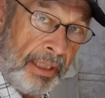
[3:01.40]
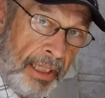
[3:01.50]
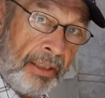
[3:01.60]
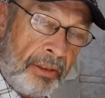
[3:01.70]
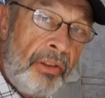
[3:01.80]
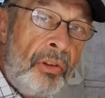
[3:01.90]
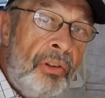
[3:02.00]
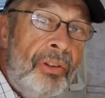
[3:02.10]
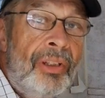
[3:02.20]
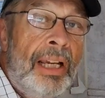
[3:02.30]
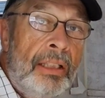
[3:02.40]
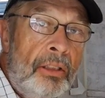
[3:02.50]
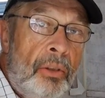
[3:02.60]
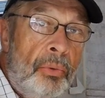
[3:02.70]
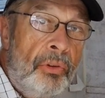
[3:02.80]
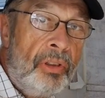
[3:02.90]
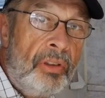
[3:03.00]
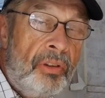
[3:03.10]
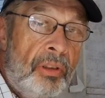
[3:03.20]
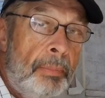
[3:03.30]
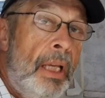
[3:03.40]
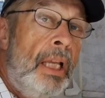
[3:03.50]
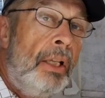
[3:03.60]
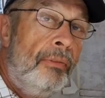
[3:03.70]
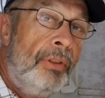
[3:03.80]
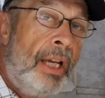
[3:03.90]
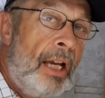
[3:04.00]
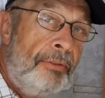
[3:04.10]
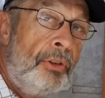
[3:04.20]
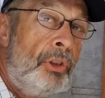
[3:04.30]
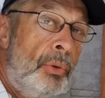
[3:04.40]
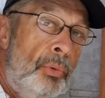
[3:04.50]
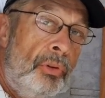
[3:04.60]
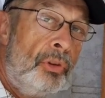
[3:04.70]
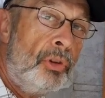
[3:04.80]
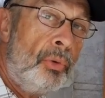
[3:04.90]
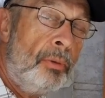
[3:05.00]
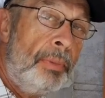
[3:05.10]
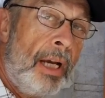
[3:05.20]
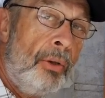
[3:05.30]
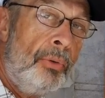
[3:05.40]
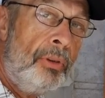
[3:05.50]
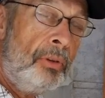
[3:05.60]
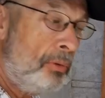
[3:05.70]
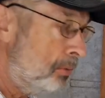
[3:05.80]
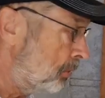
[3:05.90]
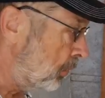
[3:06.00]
again, this is a standalone system. We have to use the shore power to